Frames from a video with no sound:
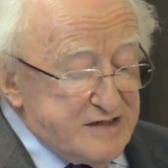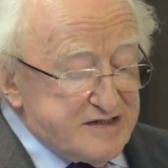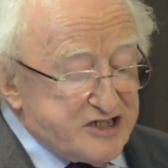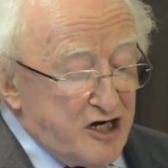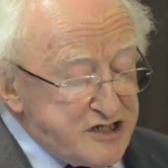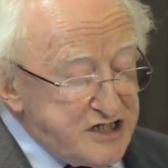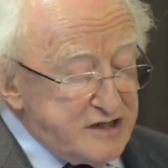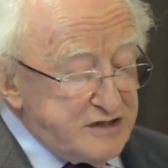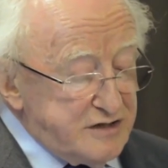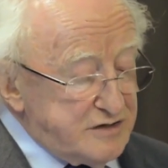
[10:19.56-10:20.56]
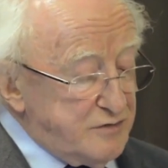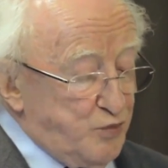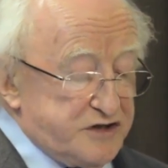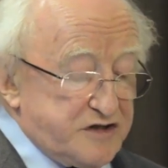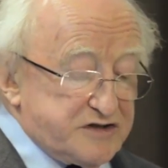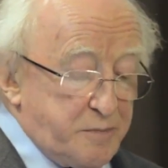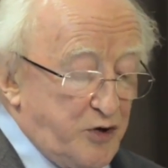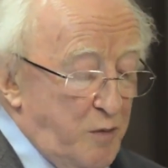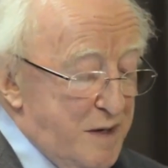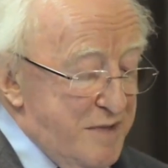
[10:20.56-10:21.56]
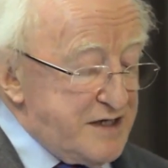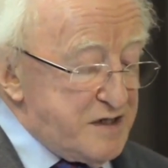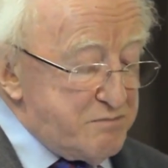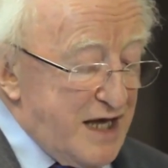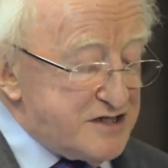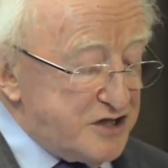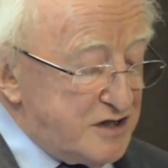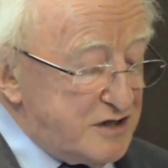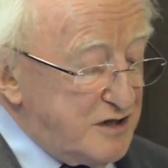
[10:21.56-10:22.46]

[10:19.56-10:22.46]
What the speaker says: Starting with the problematic matter